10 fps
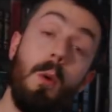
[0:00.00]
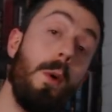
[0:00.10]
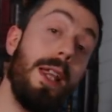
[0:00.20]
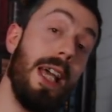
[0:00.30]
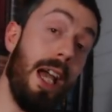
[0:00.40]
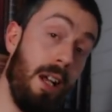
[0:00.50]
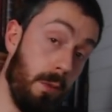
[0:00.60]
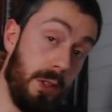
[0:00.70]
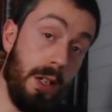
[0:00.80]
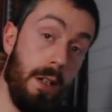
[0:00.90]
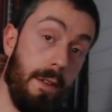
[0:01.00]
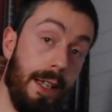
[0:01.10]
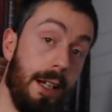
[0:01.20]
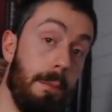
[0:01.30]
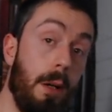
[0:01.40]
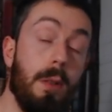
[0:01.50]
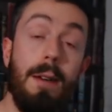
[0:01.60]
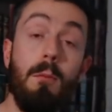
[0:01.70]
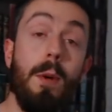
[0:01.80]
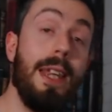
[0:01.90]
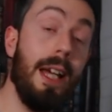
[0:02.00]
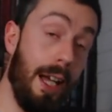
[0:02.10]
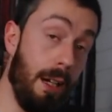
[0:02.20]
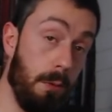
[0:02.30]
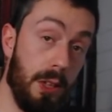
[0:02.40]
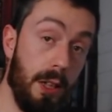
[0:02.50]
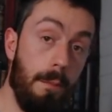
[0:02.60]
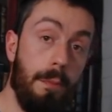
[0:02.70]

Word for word: without Thunderbolt and without